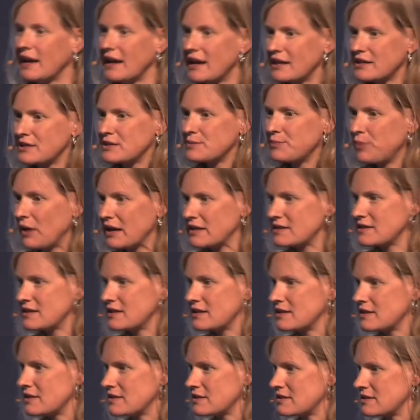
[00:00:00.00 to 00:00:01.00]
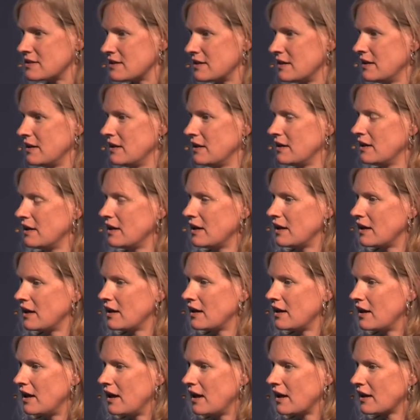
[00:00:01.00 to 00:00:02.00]
expresses
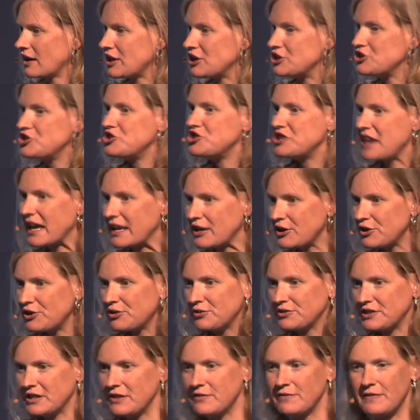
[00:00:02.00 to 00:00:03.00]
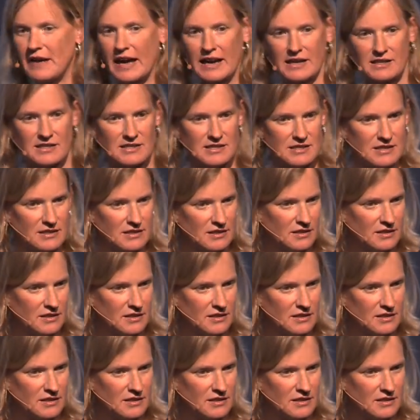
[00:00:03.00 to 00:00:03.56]
congenital defects.